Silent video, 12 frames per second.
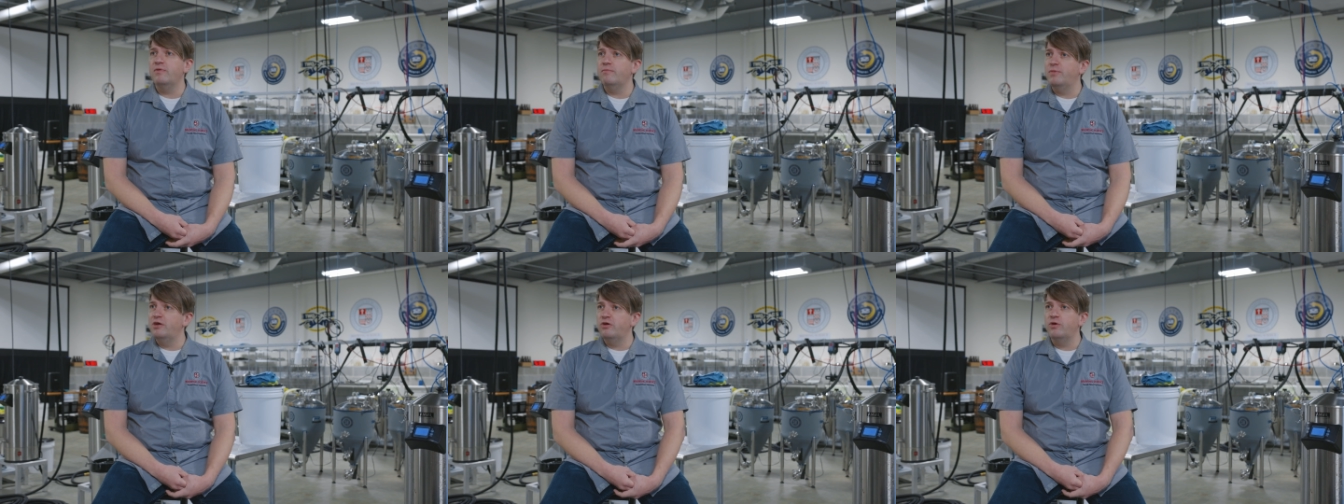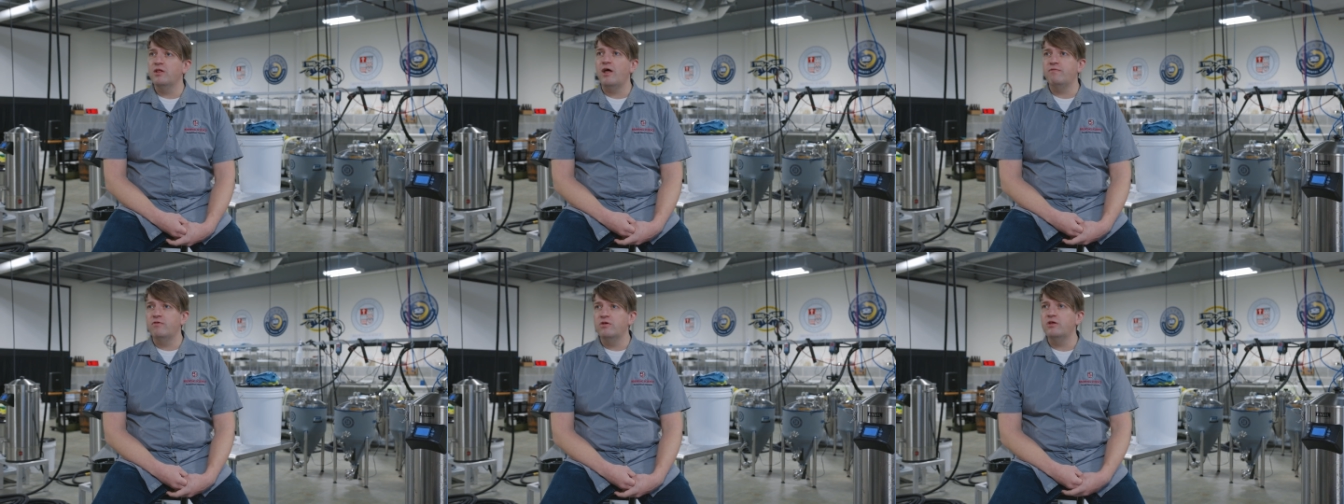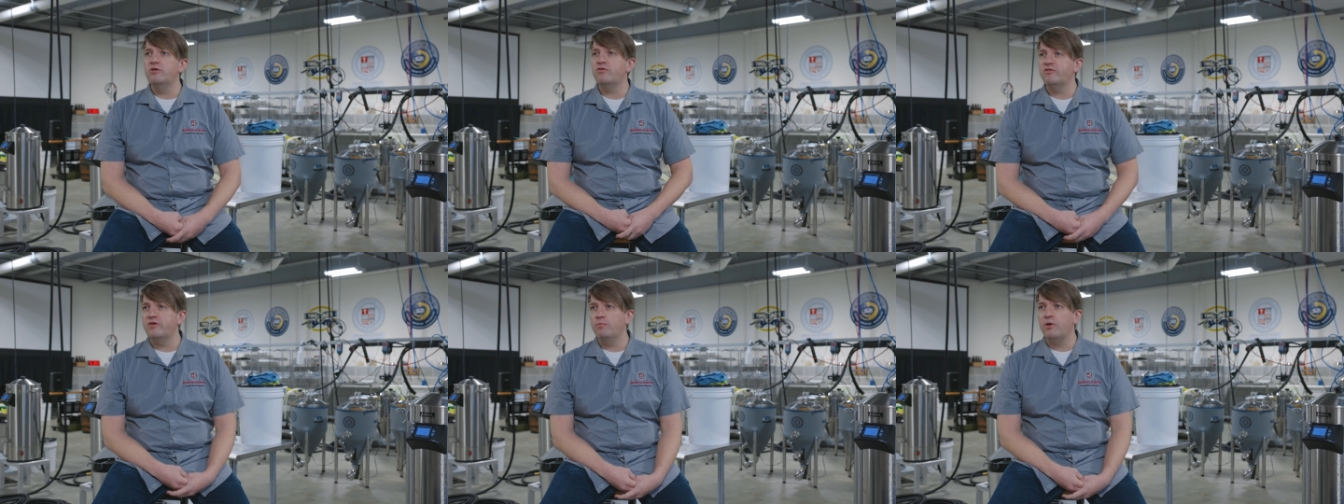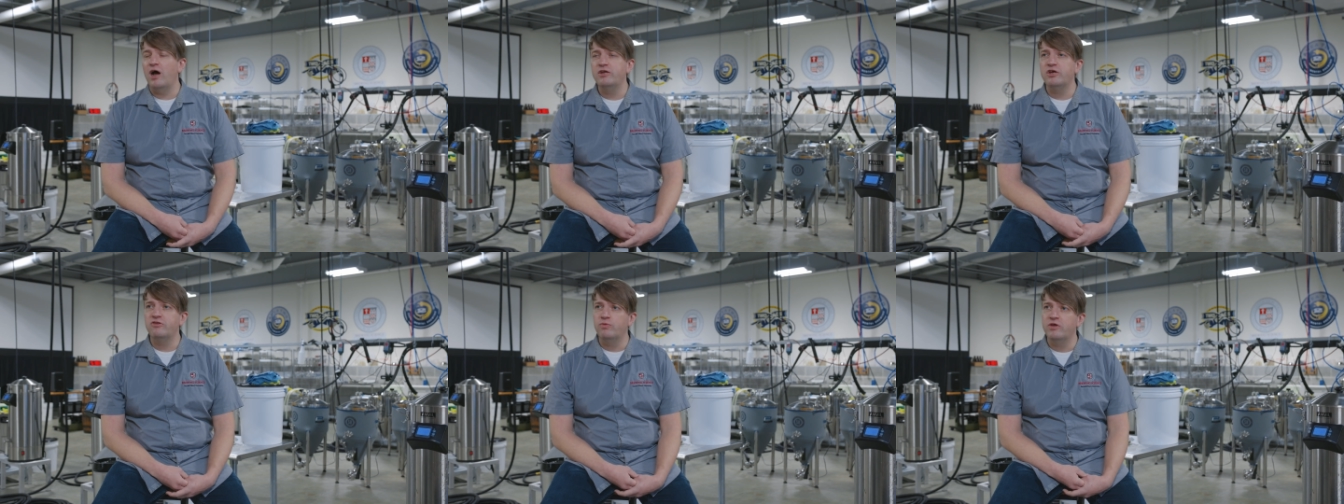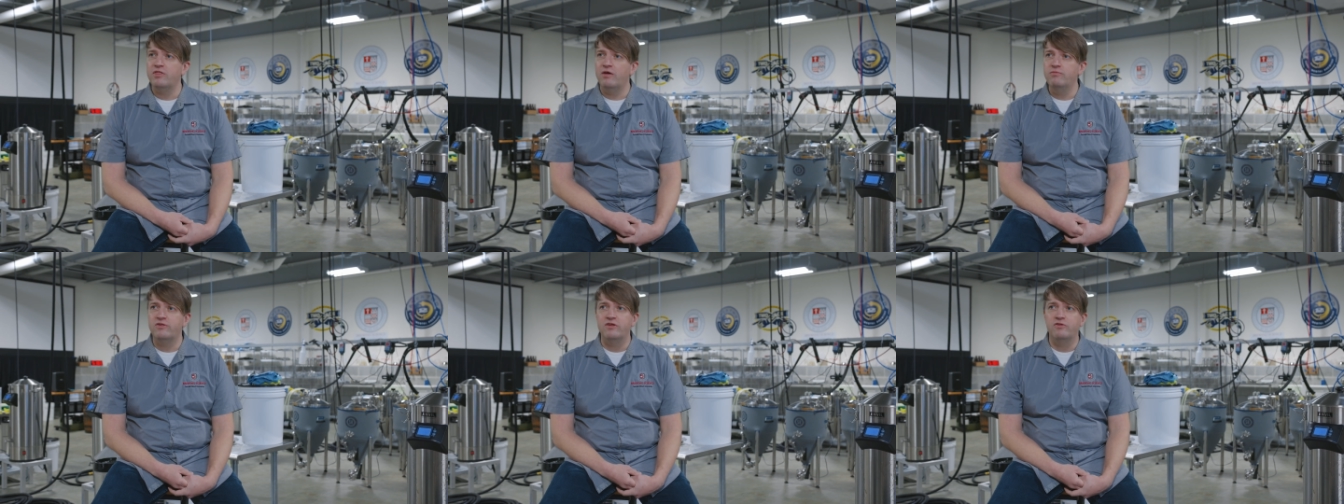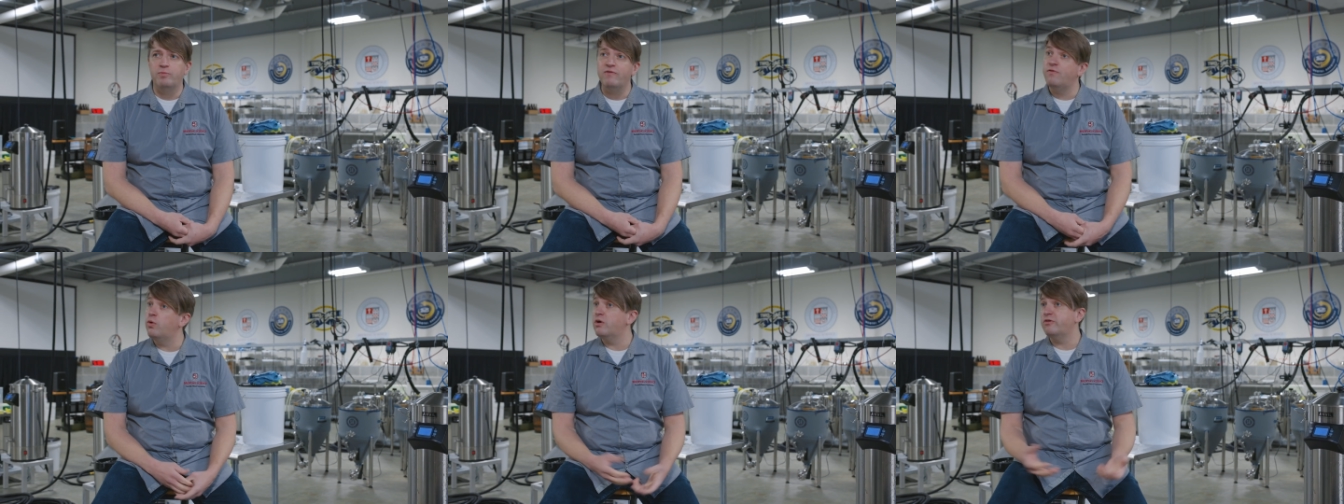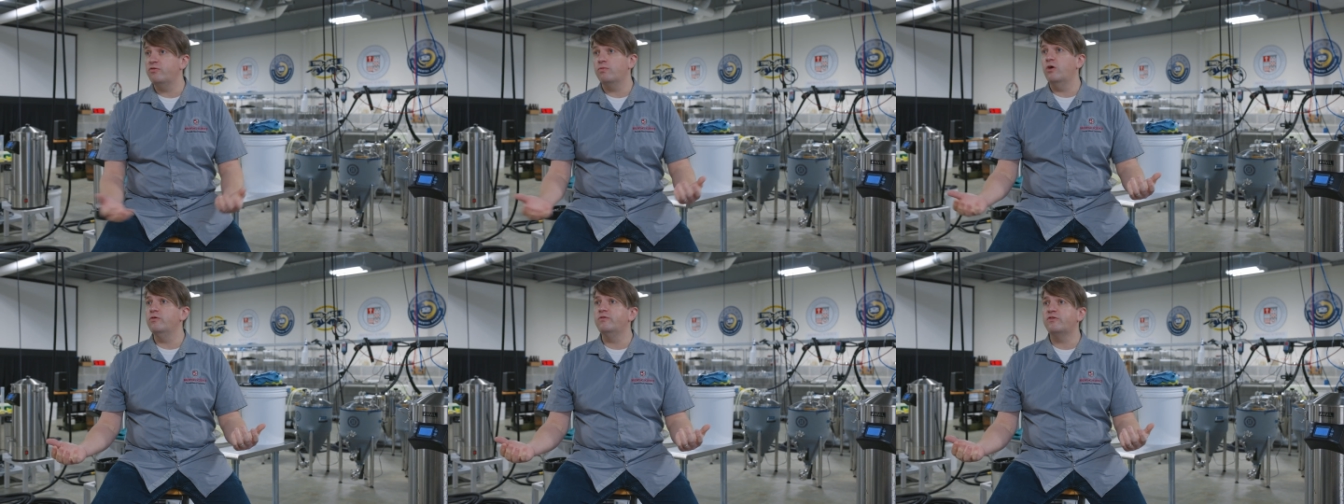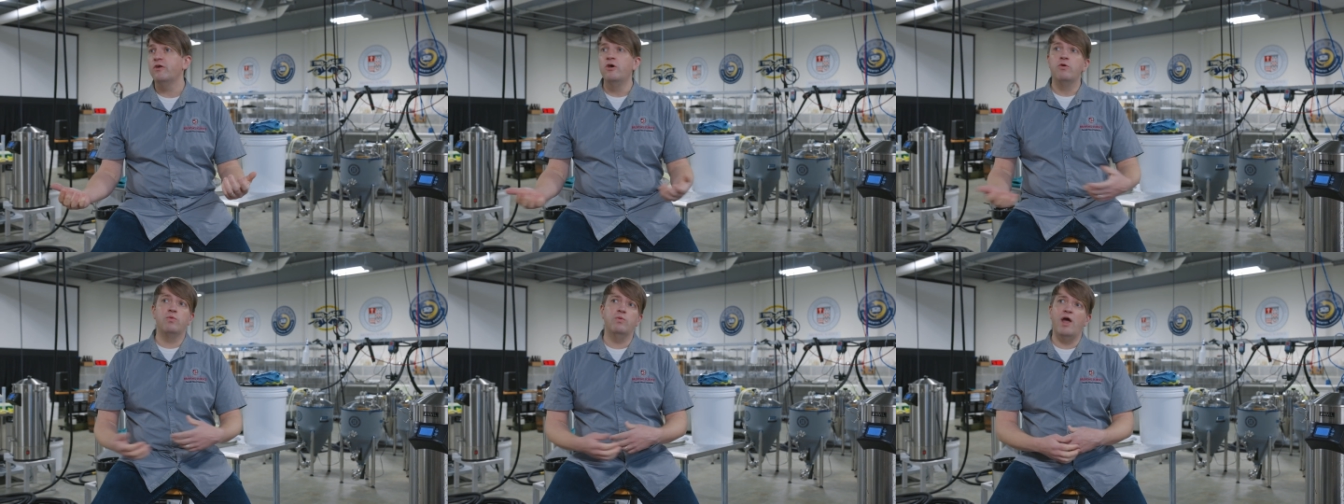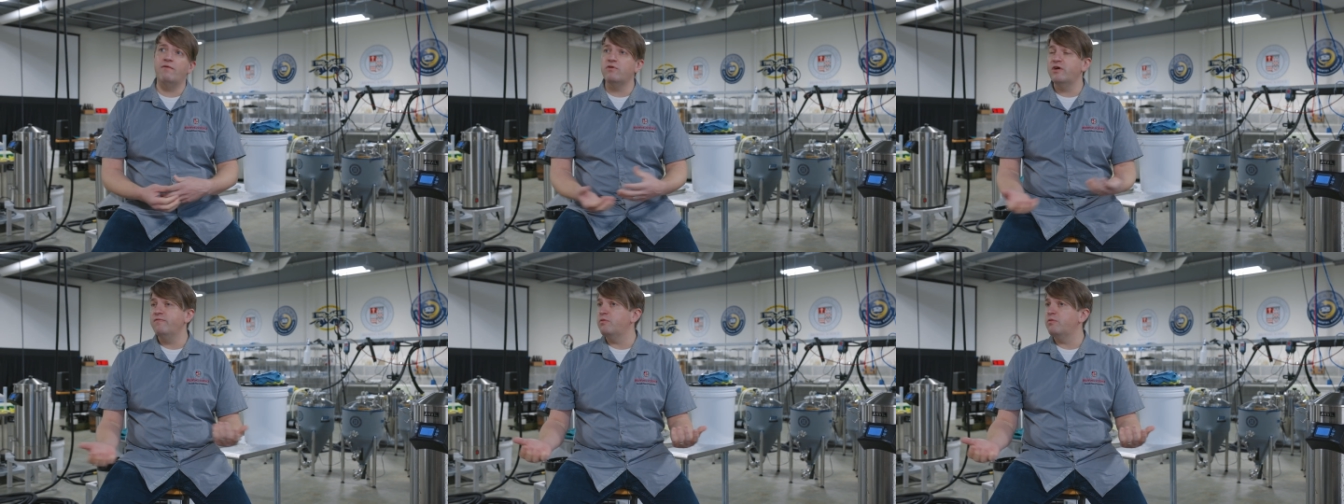and been doing a lot of really interesting projects with them since before Two Roads ever